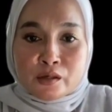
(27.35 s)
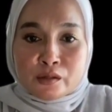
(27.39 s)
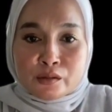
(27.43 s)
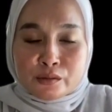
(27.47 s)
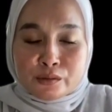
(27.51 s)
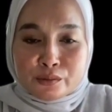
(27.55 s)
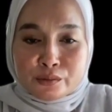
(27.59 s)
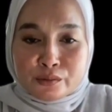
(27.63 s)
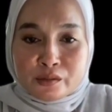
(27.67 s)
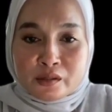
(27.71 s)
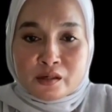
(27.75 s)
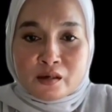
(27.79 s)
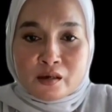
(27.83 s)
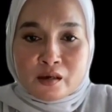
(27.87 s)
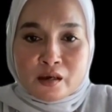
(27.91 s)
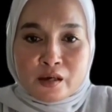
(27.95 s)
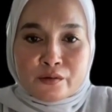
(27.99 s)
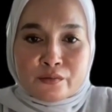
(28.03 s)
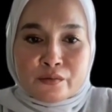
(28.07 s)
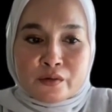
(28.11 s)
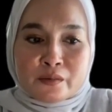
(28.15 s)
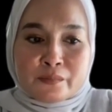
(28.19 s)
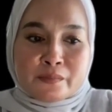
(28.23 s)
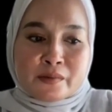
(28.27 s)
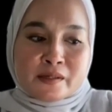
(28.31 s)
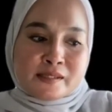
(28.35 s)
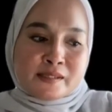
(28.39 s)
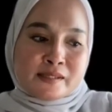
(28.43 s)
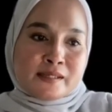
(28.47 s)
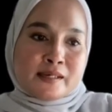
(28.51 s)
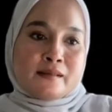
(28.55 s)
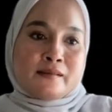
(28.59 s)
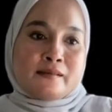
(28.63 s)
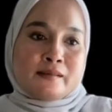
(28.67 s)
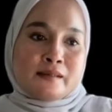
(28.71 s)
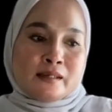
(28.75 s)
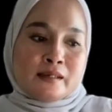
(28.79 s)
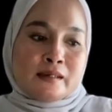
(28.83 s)
Today I will
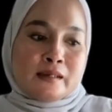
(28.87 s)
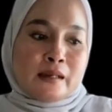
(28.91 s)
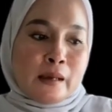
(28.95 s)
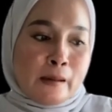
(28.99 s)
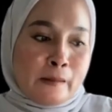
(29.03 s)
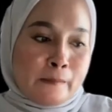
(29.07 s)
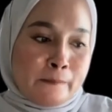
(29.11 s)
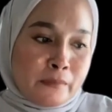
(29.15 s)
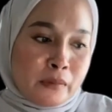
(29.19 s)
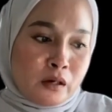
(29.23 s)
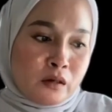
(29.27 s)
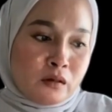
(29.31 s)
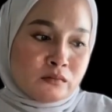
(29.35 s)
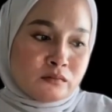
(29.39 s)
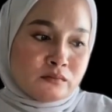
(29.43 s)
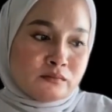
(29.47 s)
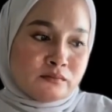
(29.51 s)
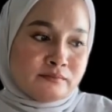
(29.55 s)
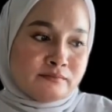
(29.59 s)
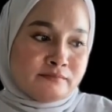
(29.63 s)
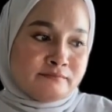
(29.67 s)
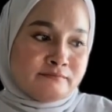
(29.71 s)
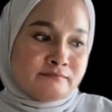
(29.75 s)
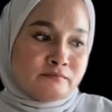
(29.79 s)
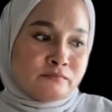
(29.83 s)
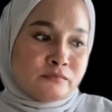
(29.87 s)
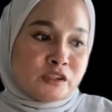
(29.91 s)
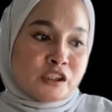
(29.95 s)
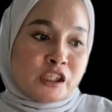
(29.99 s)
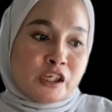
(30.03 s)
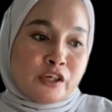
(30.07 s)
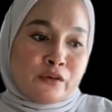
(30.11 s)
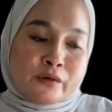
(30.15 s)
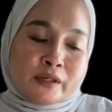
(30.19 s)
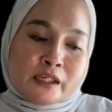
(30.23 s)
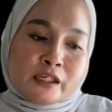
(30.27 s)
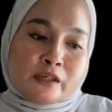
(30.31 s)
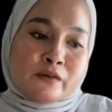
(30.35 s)
presenting about
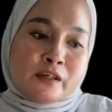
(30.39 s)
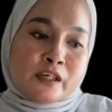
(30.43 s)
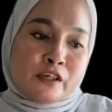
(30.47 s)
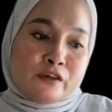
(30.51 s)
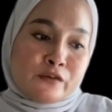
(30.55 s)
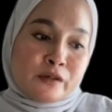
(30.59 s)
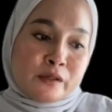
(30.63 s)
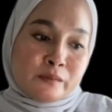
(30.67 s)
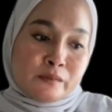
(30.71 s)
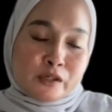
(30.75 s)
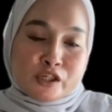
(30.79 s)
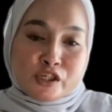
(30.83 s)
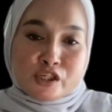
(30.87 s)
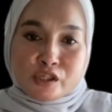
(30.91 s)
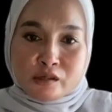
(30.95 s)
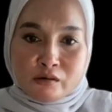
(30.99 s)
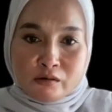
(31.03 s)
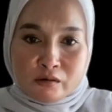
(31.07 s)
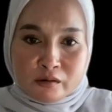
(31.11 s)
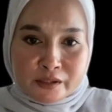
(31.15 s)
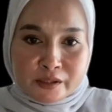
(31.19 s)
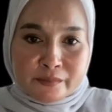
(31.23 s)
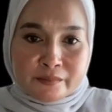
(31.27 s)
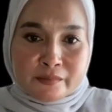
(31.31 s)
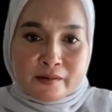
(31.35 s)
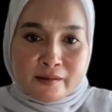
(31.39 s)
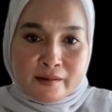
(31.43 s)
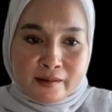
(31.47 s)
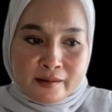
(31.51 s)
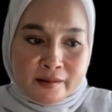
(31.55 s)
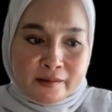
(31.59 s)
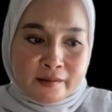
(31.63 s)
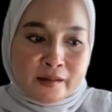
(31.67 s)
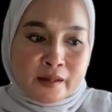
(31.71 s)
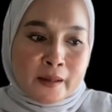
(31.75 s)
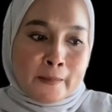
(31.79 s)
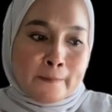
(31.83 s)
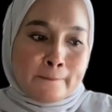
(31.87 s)
7-Eleven Malaysia Holding
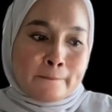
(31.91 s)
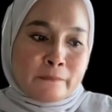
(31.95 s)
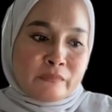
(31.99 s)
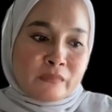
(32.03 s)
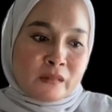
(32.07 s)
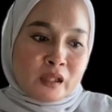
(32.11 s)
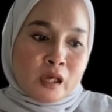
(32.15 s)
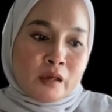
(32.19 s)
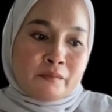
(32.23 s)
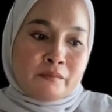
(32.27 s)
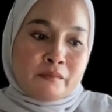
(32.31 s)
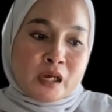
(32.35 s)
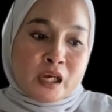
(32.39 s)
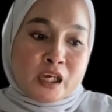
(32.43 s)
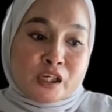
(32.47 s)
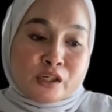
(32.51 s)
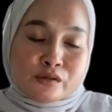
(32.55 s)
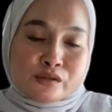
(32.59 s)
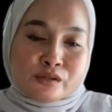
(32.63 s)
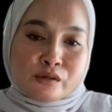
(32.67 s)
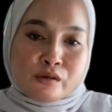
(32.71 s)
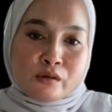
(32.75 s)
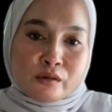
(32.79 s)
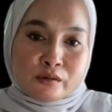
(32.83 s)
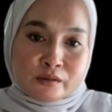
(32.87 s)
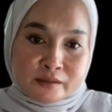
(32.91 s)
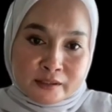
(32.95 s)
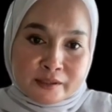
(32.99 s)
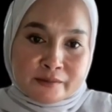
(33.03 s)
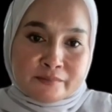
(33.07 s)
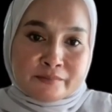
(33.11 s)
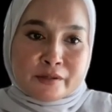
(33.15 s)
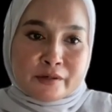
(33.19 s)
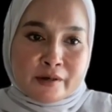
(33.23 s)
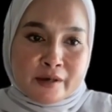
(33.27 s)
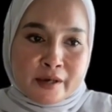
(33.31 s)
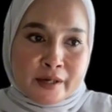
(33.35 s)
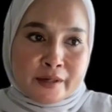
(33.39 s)
Berhad and Minus Holding
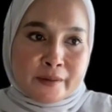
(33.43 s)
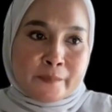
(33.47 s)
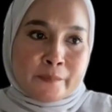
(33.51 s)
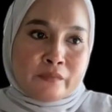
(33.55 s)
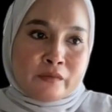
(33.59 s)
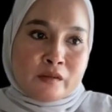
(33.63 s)
Berhad.